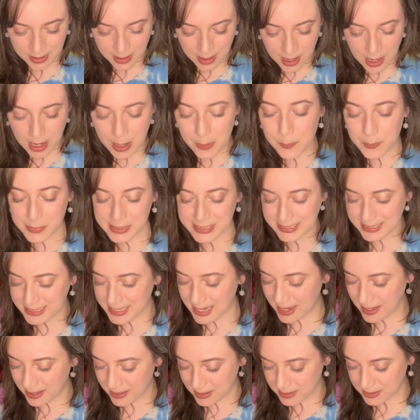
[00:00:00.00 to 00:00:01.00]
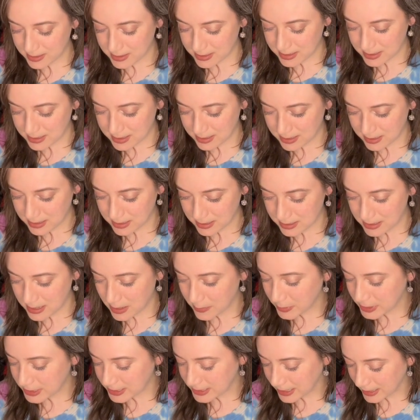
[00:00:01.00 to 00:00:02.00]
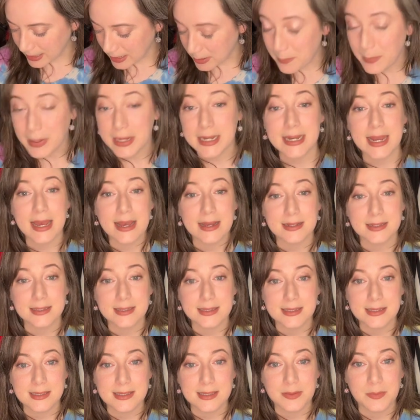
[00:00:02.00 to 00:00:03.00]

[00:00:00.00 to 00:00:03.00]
My next